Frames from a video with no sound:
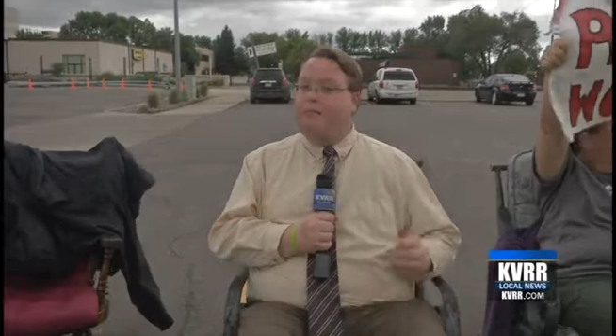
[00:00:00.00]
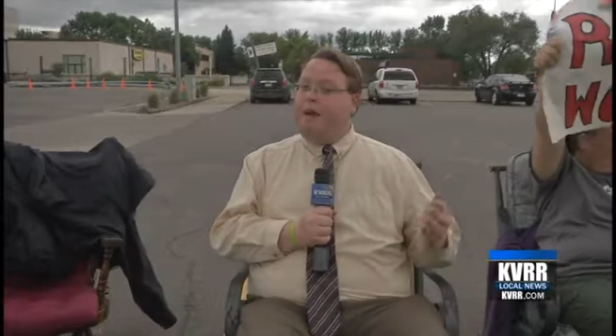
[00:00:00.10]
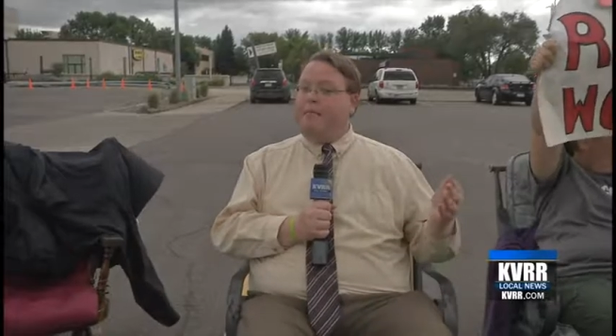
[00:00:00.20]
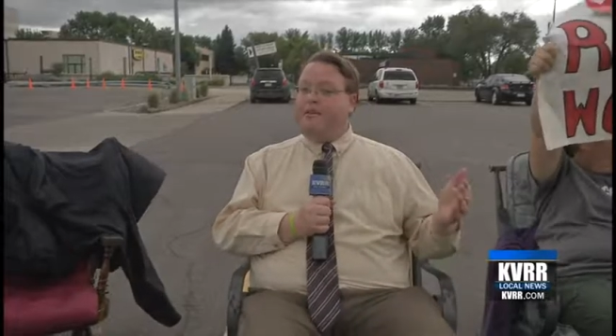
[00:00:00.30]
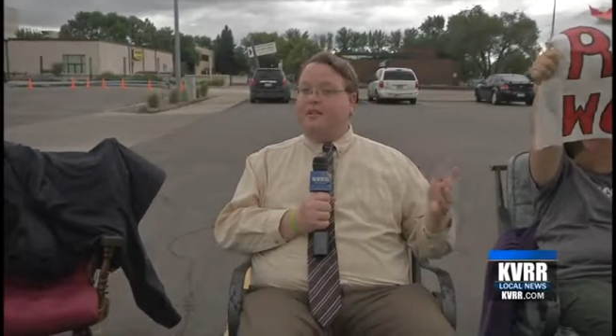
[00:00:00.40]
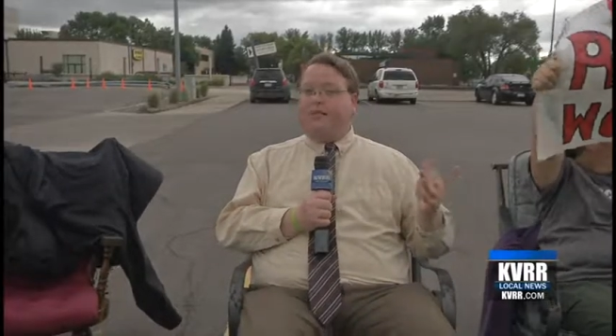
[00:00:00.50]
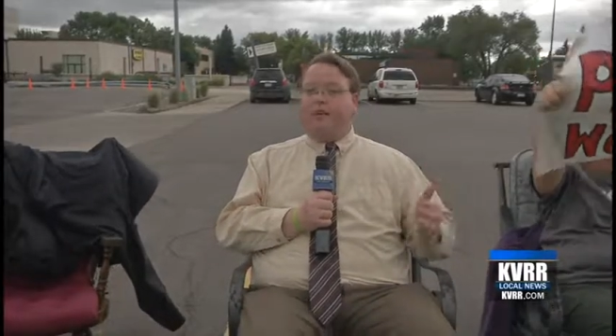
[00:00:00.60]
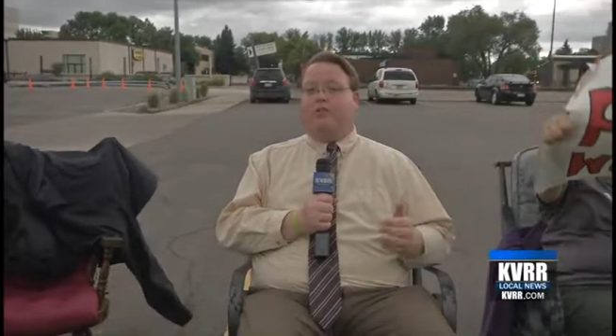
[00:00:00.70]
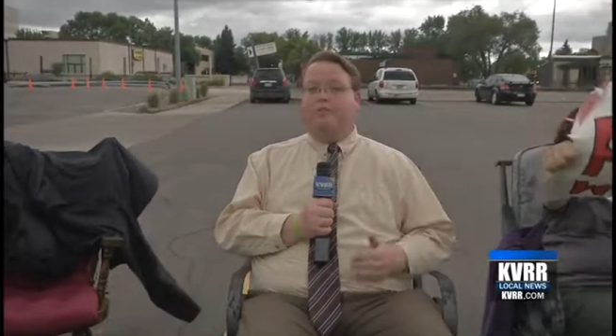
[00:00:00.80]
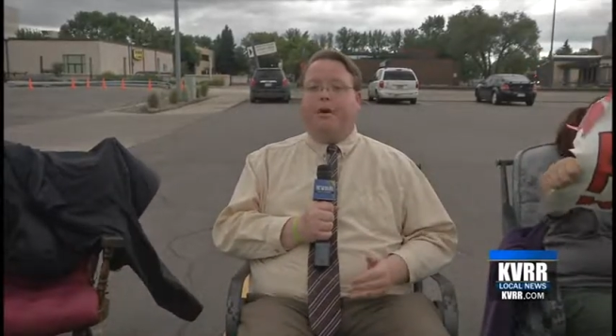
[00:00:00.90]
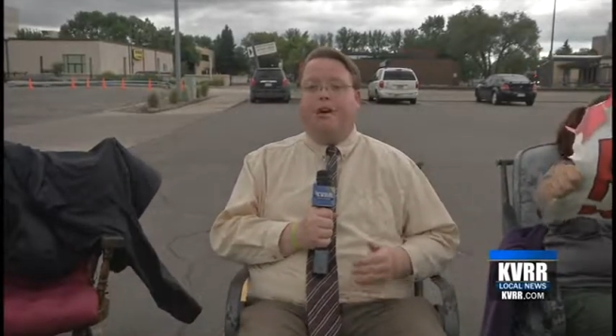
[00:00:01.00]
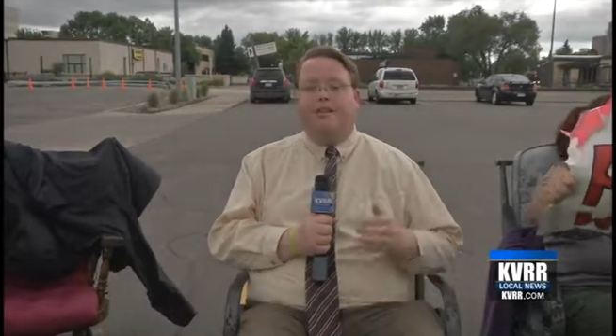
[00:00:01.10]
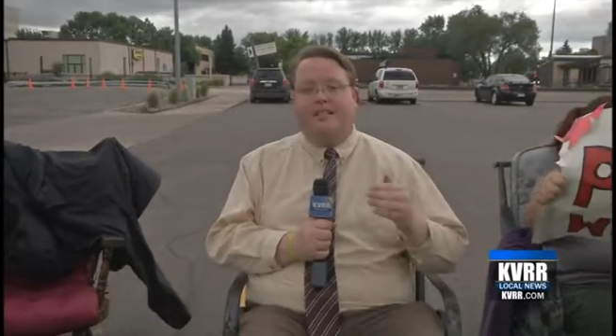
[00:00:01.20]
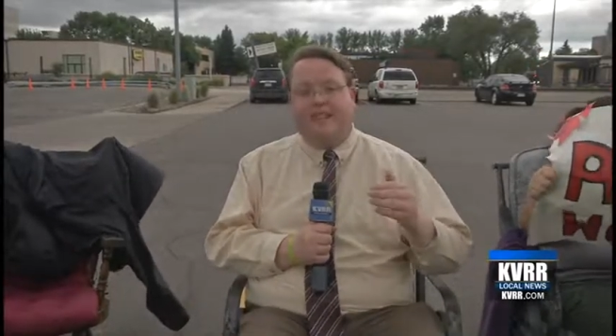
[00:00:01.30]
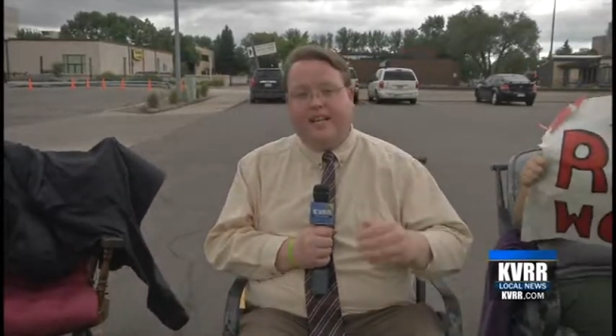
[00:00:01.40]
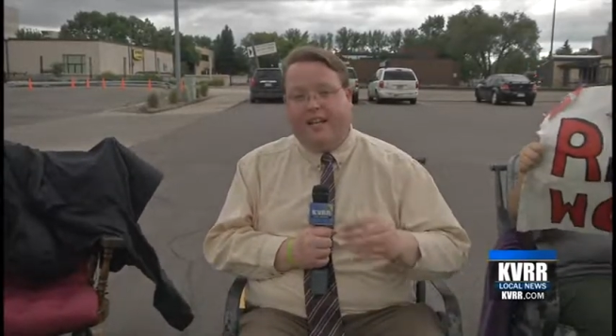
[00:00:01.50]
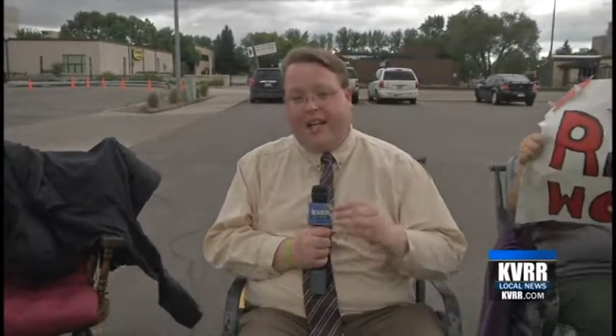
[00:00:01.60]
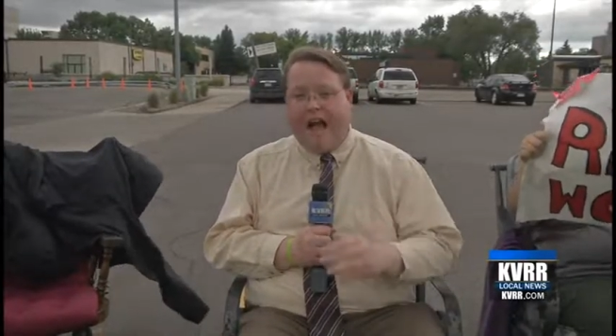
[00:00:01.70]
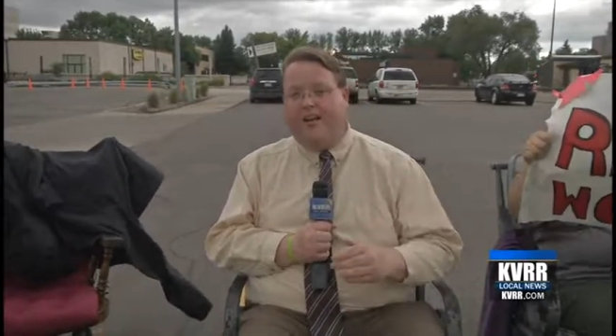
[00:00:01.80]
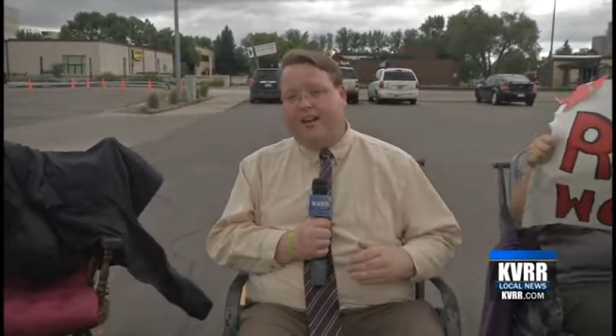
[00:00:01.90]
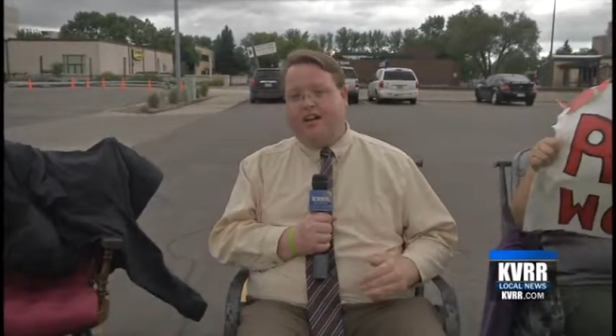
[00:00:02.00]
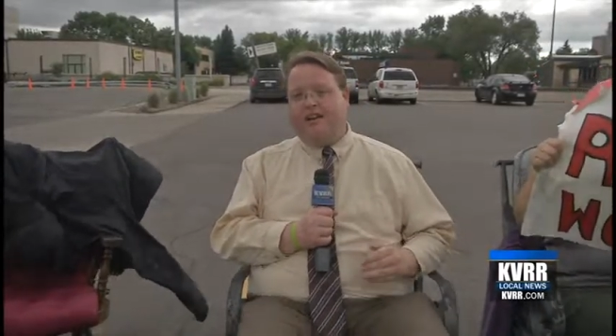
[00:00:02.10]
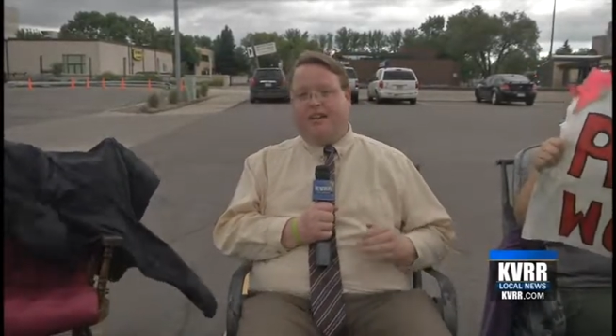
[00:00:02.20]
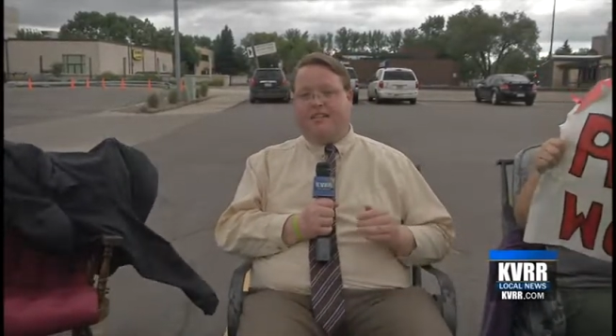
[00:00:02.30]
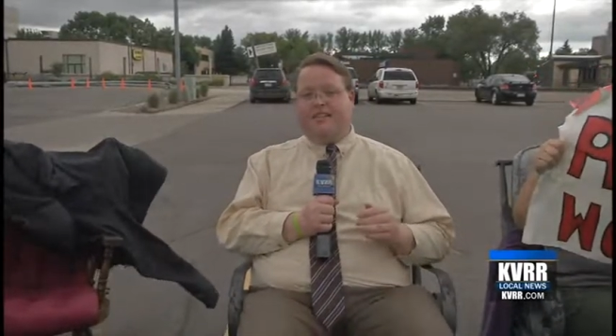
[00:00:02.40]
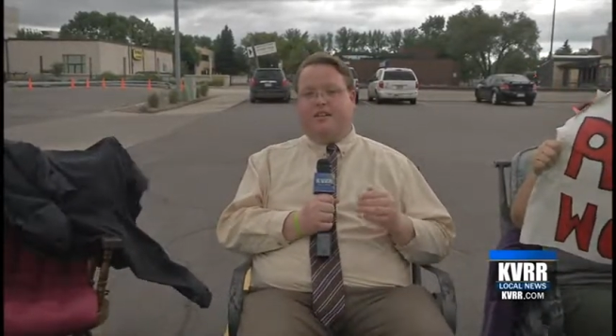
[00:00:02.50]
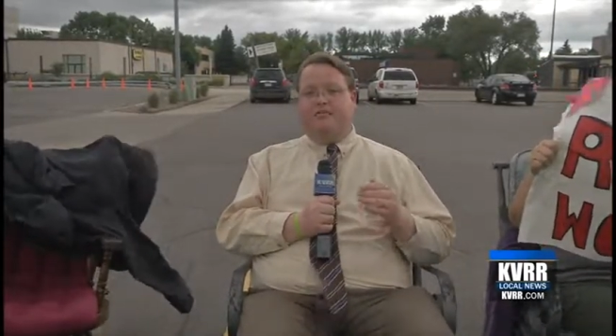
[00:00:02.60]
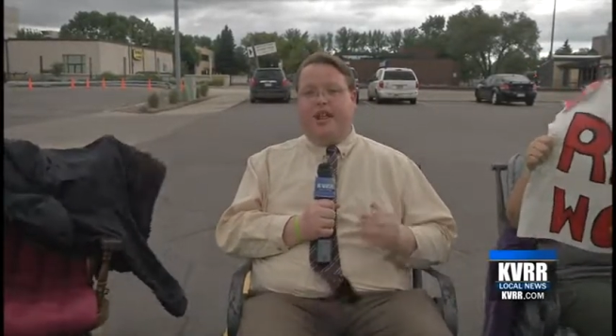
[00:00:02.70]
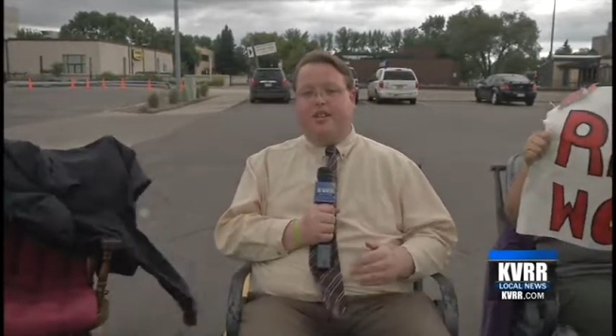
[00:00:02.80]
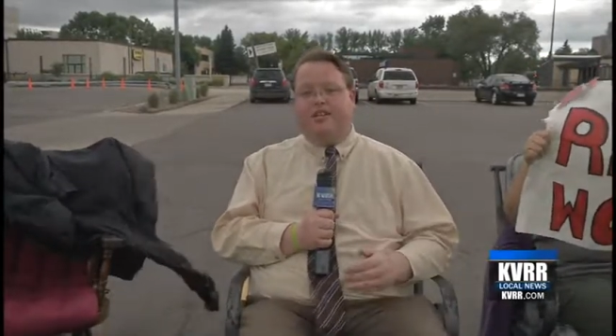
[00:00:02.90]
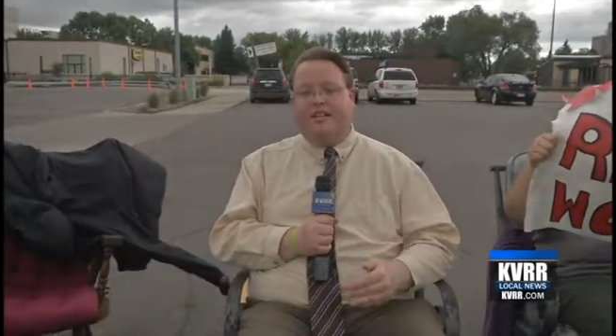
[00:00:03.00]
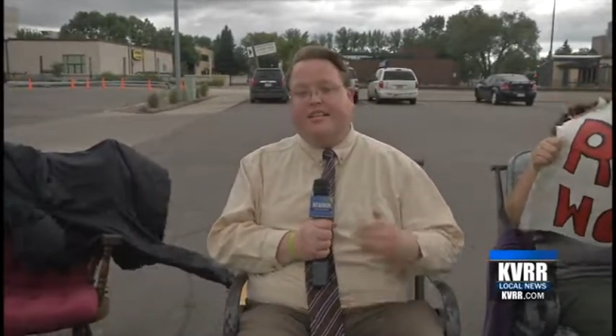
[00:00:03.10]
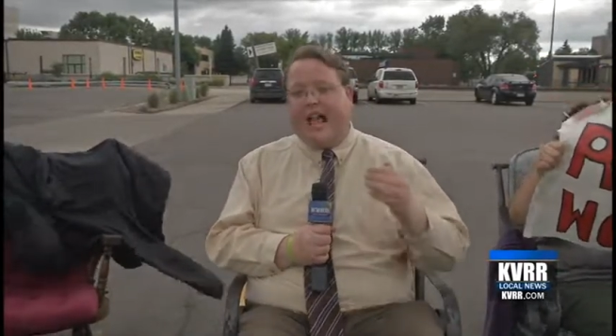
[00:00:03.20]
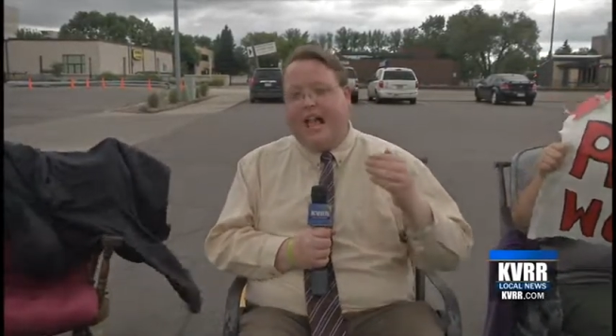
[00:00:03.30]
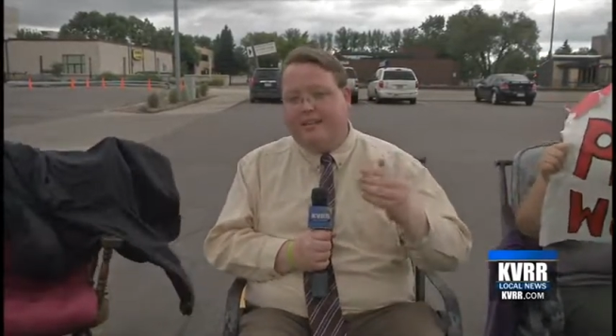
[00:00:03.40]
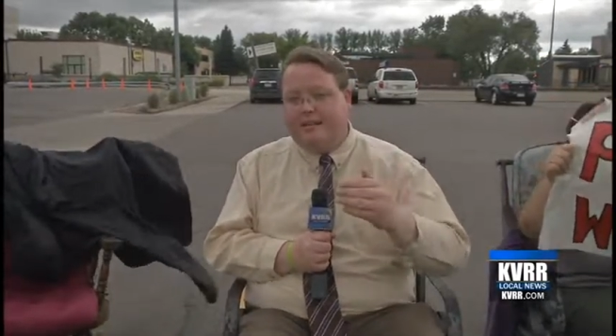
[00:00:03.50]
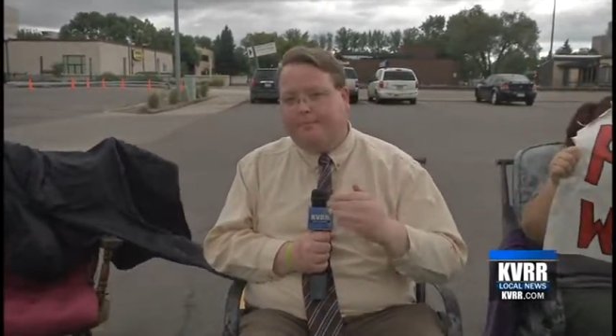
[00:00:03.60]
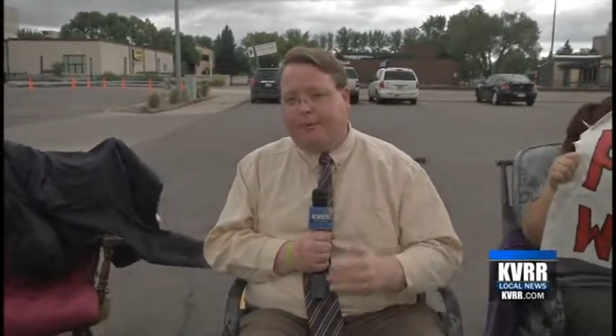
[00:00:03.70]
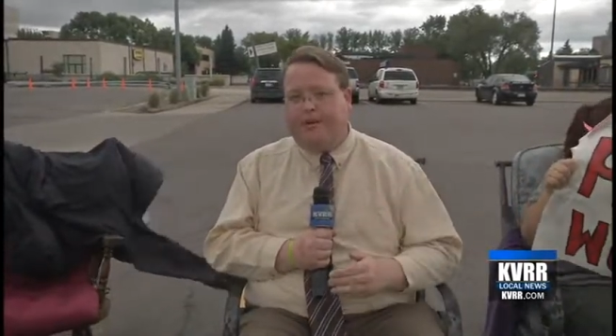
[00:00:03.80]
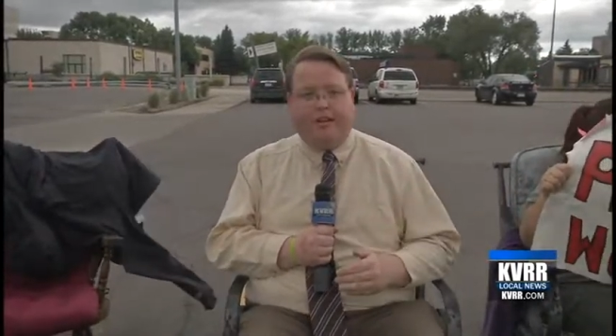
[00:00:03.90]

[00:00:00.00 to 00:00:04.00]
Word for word: Members of Regroup are still out here collecting donations and support.